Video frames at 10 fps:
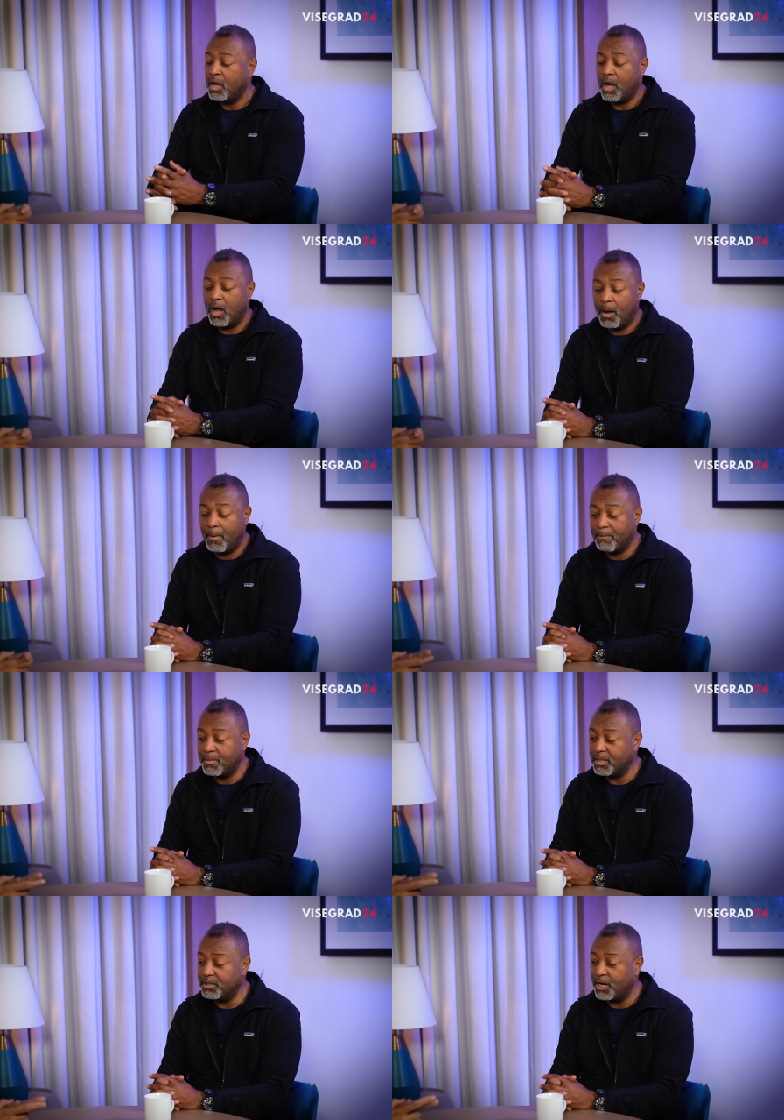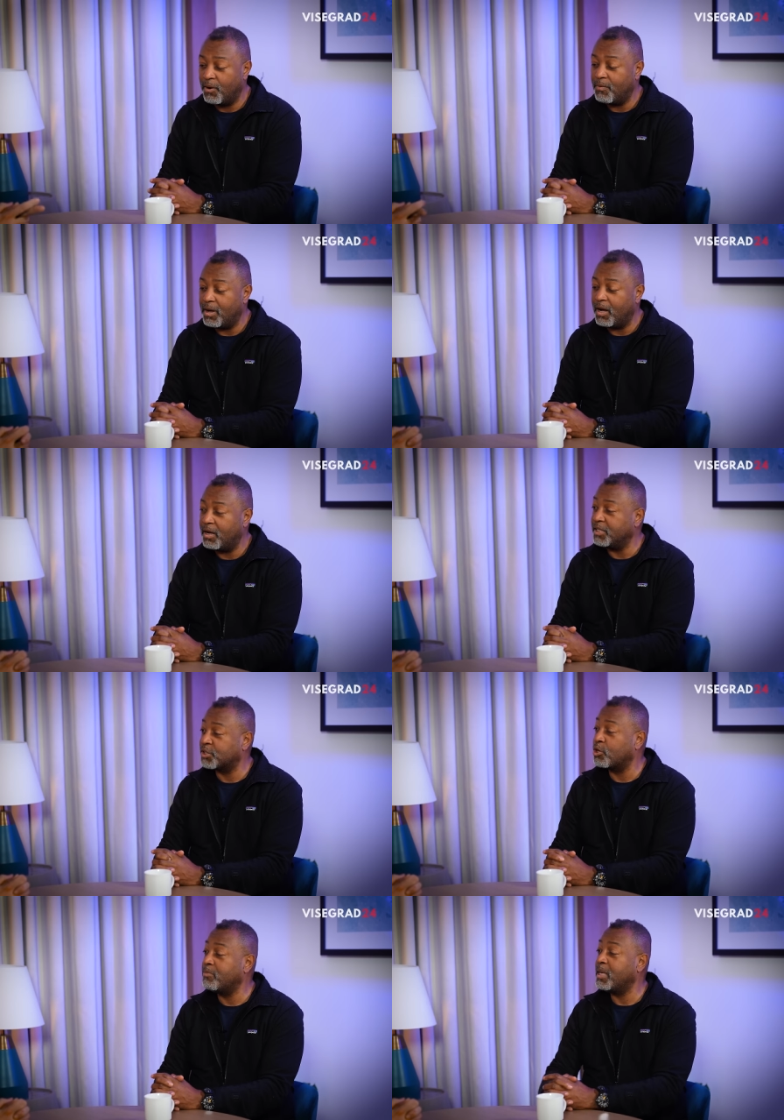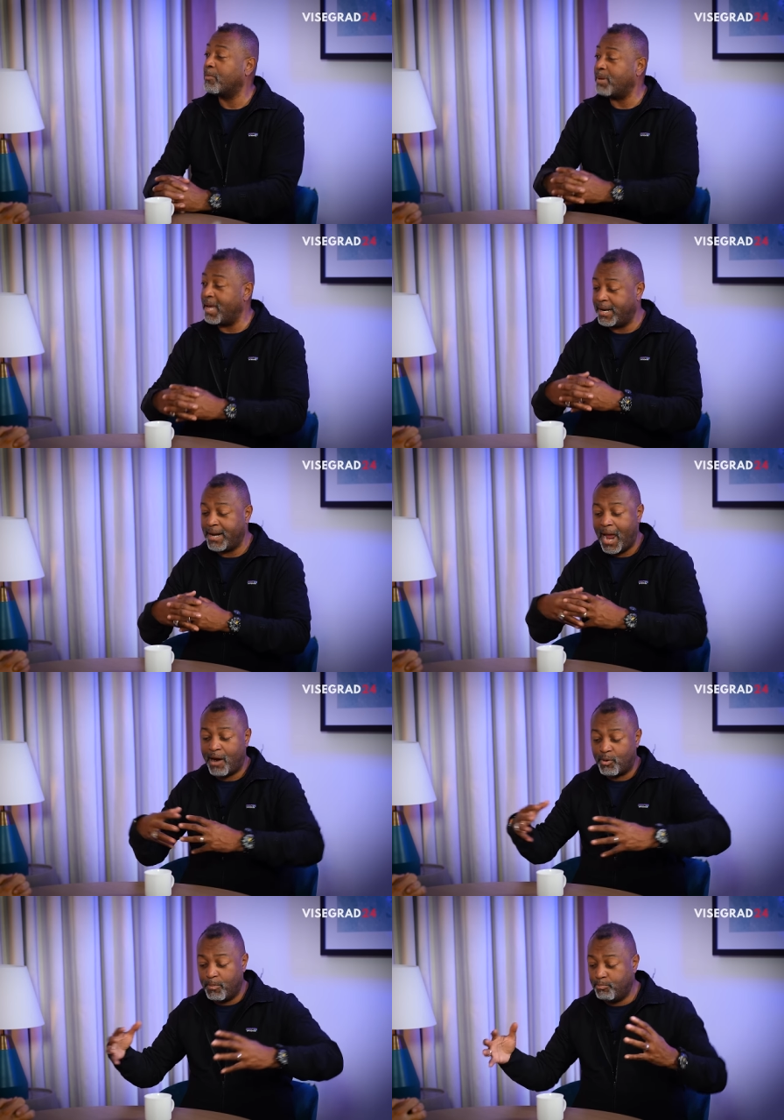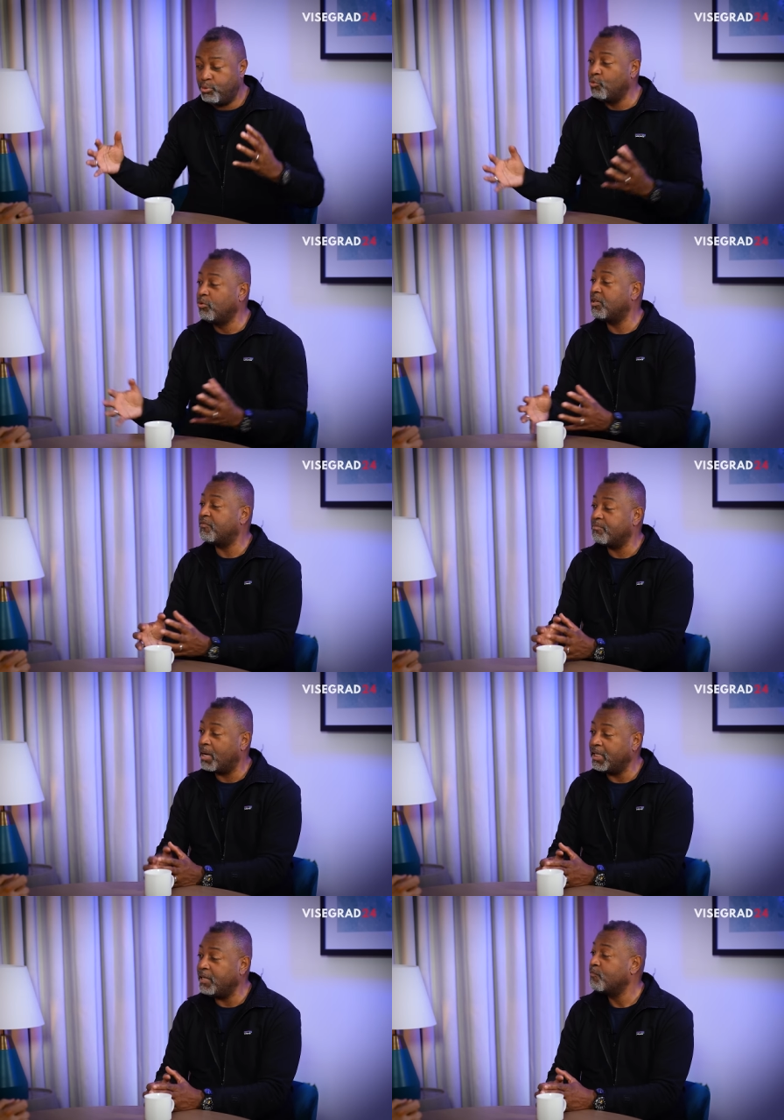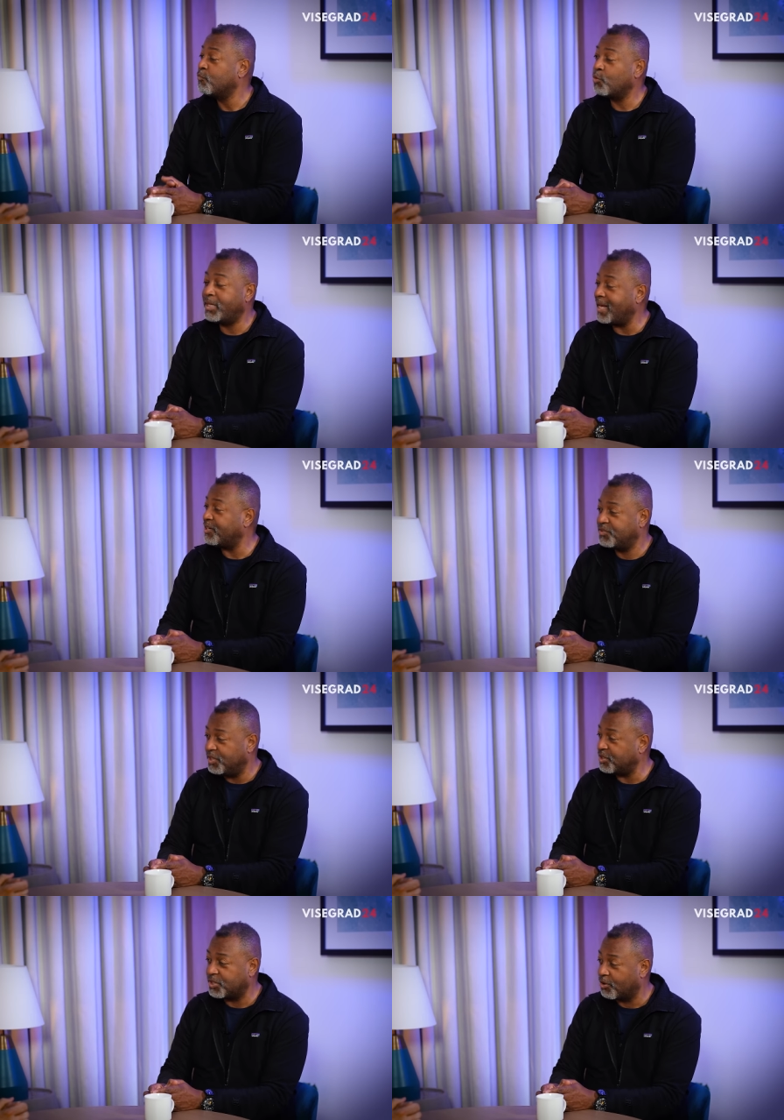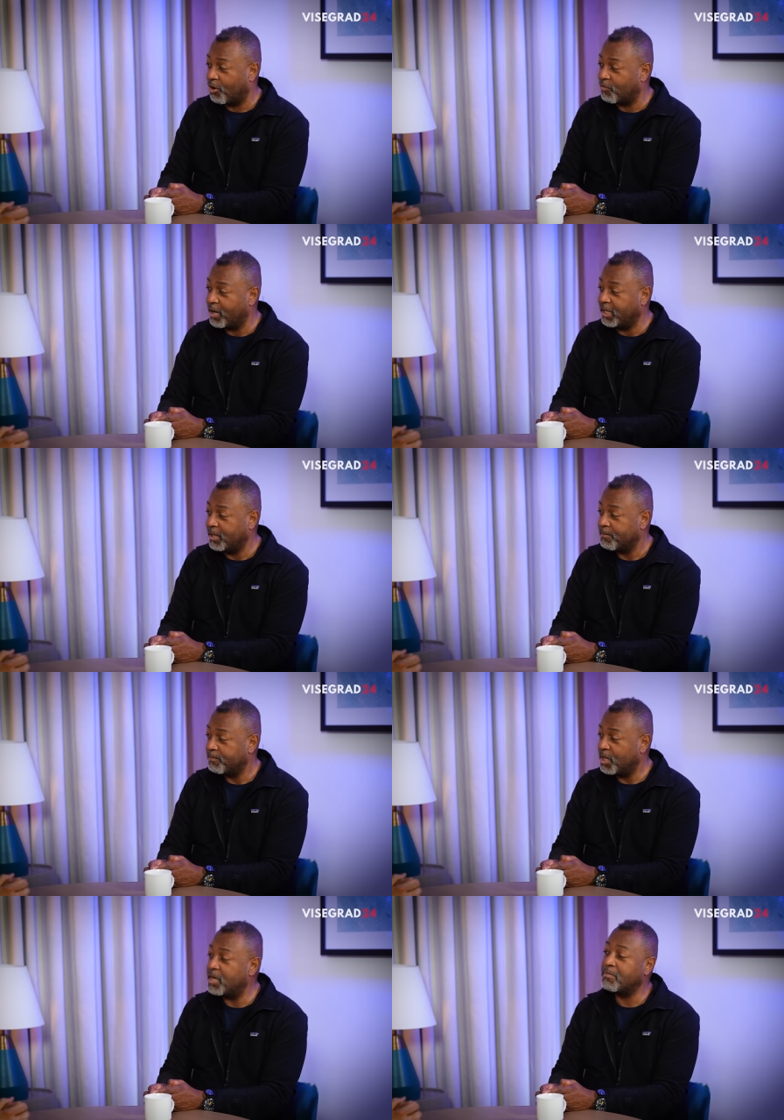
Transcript: Um, you know, is it going to be a pan Arab pool of money? Well, that existed already. And